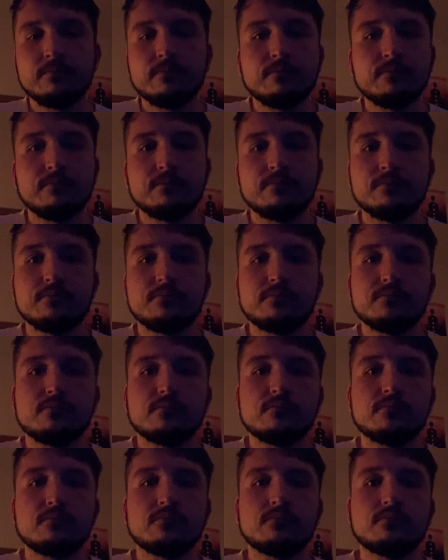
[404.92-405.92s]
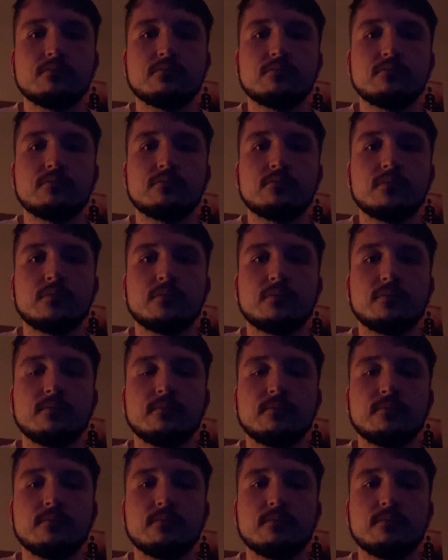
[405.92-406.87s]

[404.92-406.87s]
Nothing is said.